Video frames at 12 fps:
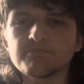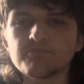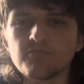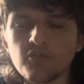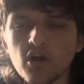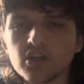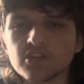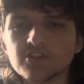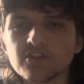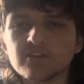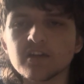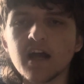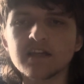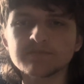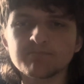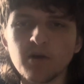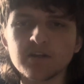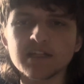Rocket Green
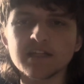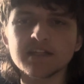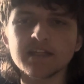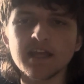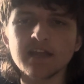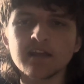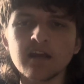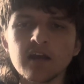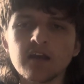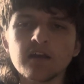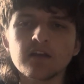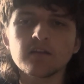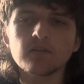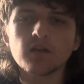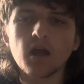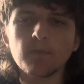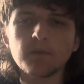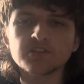asked Bucky, said
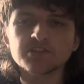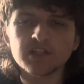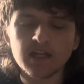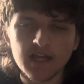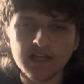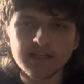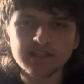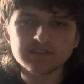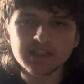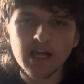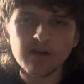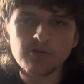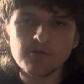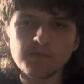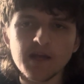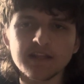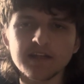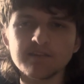how much he has home,
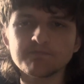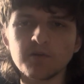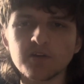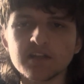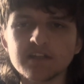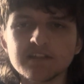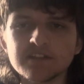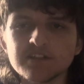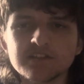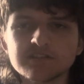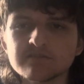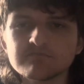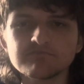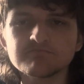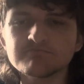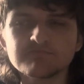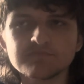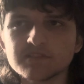and then Bucky he
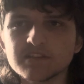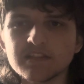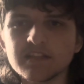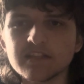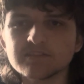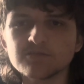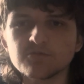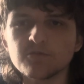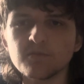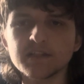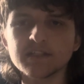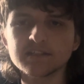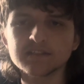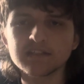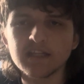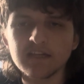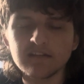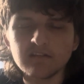doesn't know what he's
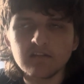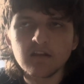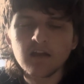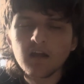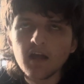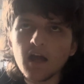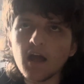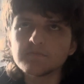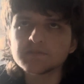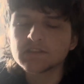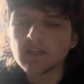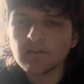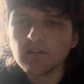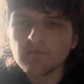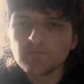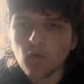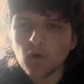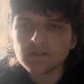saying. And we see the
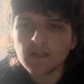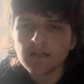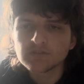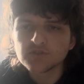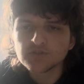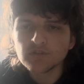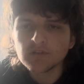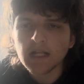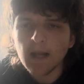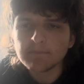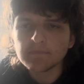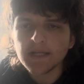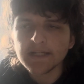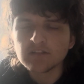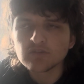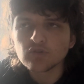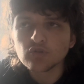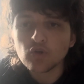Thor attitude, Captain
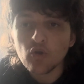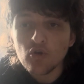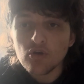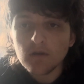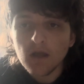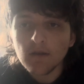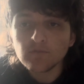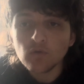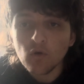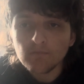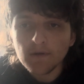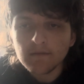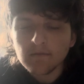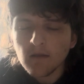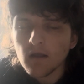America to Groot and Nova.